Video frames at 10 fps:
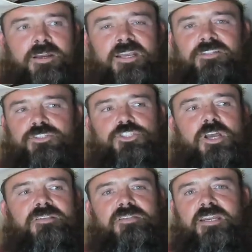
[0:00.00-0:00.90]
It's
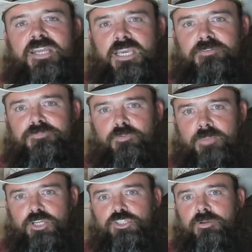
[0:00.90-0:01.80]
just an
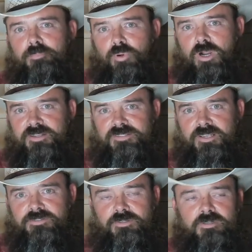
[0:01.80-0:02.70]
information
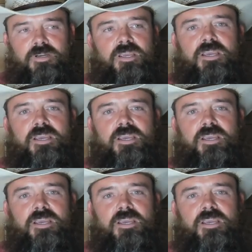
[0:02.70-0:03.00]
processor